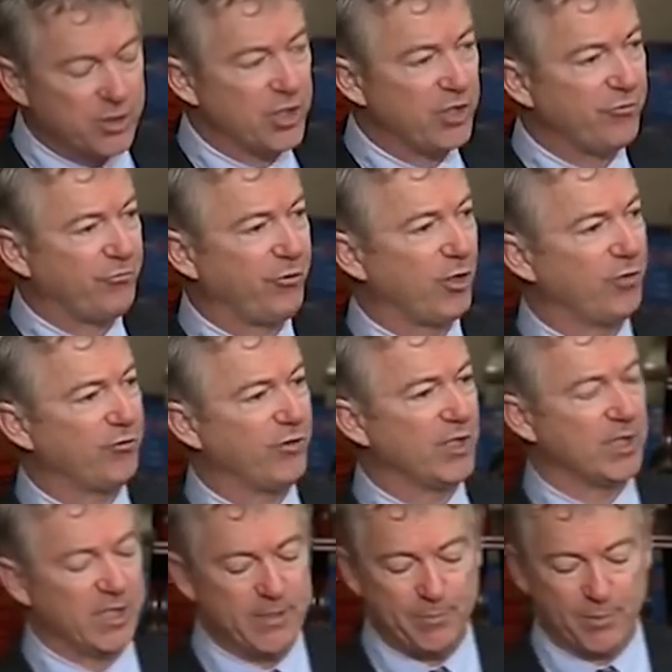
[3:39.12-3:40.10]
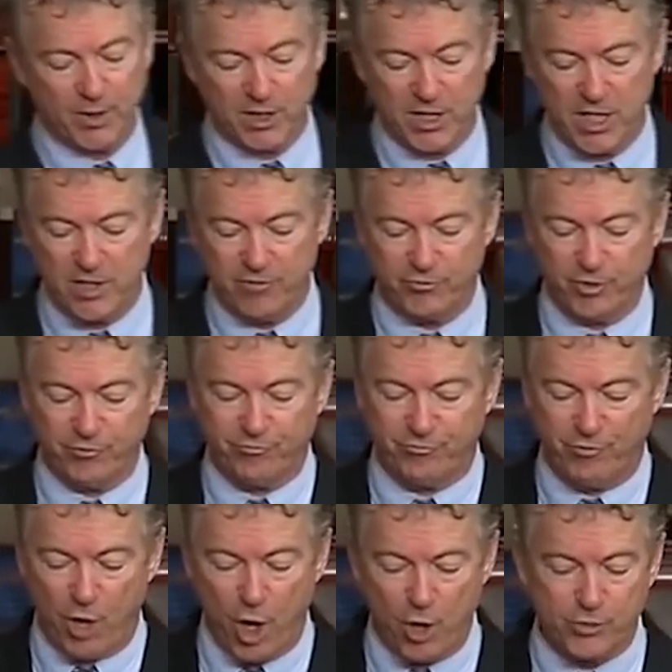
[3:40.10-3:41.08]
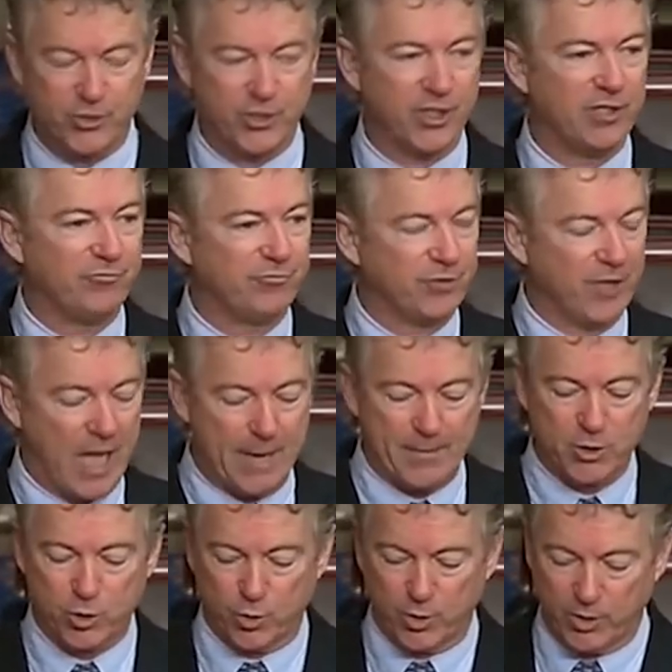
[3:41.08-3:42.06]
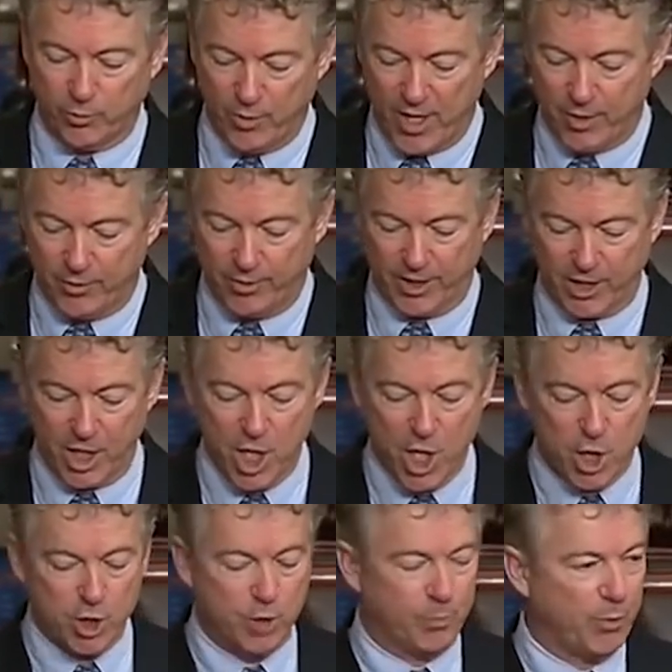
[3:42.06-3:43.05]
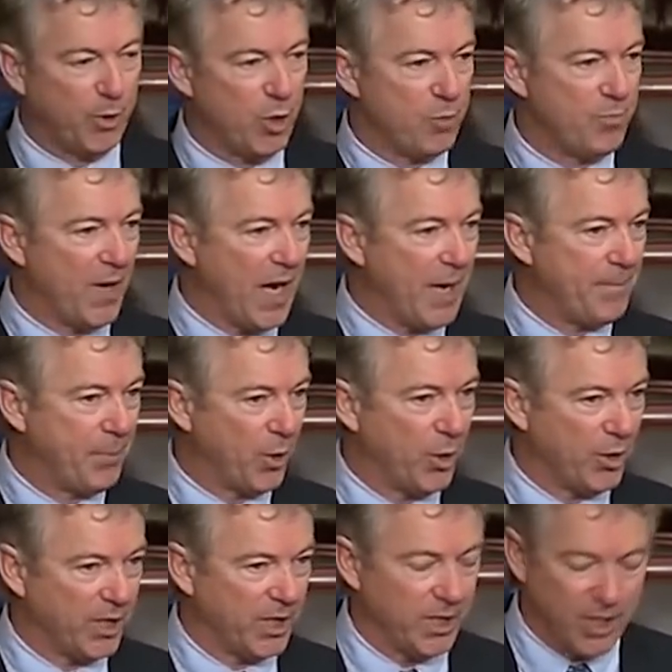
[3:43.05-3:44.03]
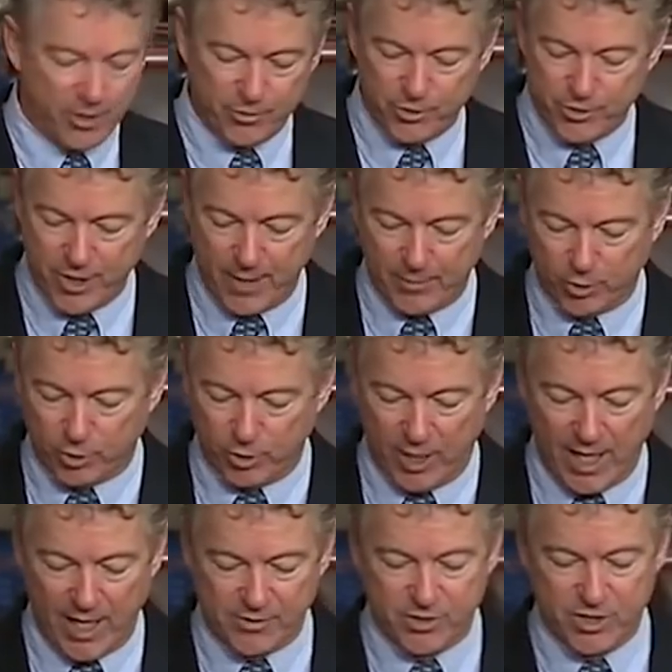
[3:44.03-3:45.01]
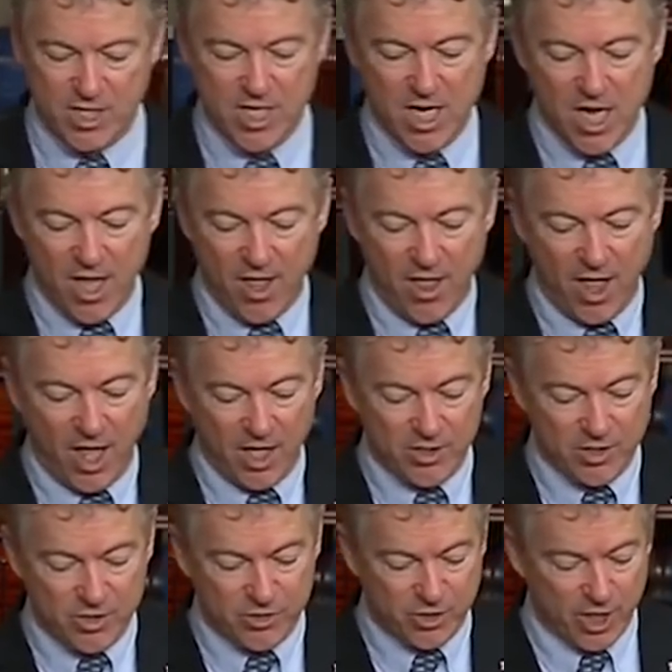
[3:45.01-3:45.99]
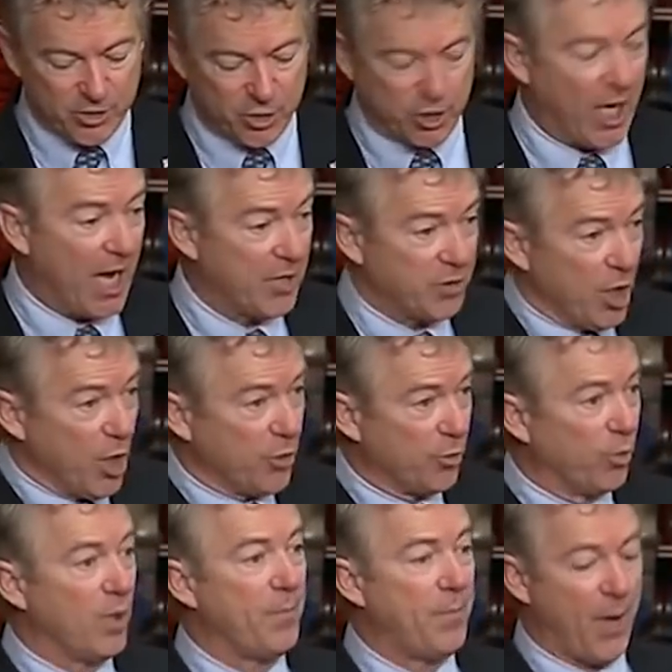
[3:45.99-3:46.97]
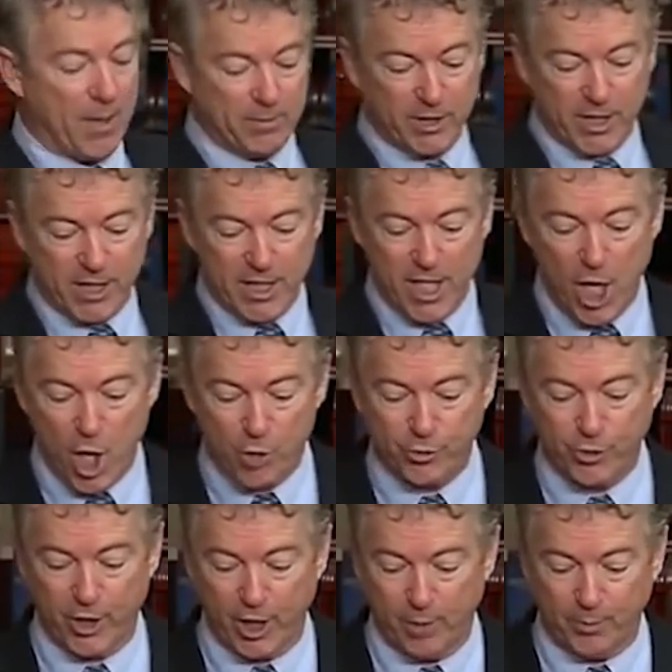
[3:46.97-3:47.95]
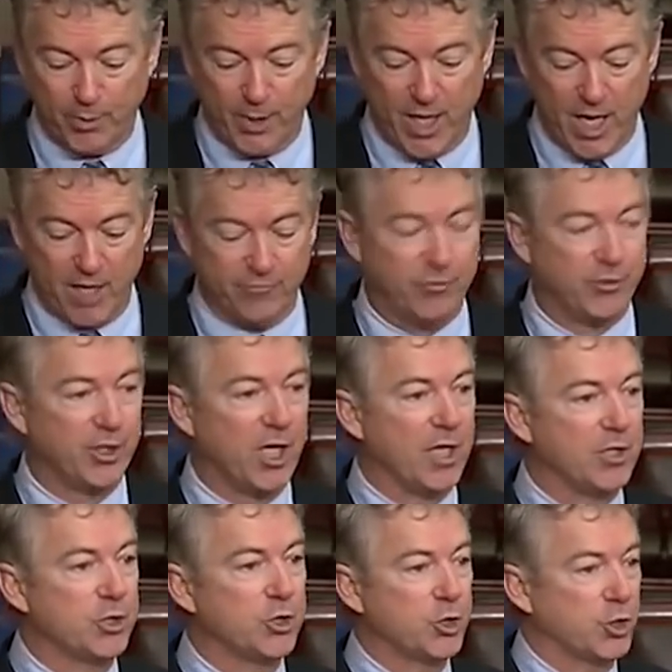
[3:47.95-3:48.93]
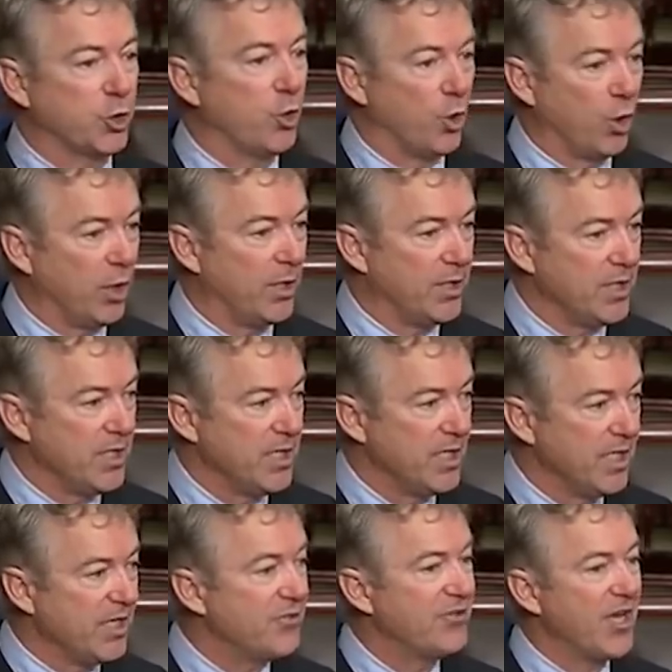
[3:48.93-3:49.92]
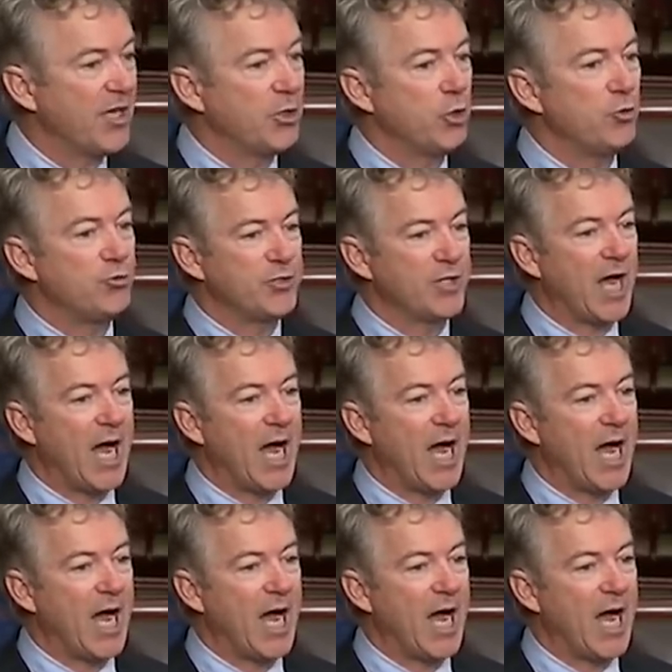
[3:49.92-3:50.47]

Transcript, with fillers: because he fervently believed the false and inflammatory rhetoric spewed by Bernie and other Democrats such as the Republican health care plan for the uninsured, is that you